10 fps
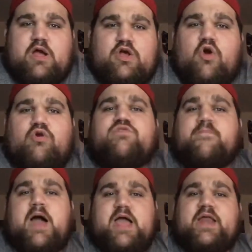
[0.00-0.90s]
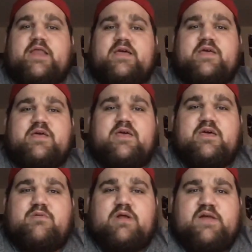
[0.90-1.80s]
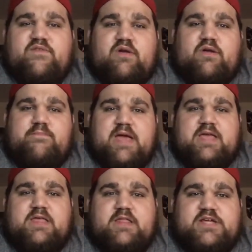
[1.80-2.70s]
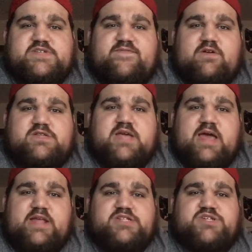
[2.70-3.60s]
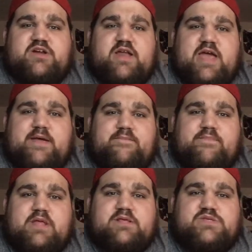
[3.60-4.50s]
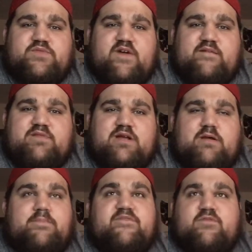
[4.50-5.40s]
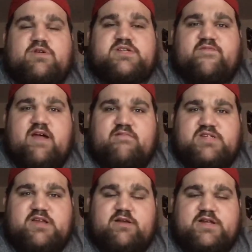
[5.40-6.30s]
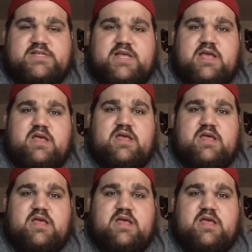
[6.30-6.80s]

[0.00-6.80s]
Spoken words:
a gold mine whenever Becky Lynch first got injured at before Survivor Series.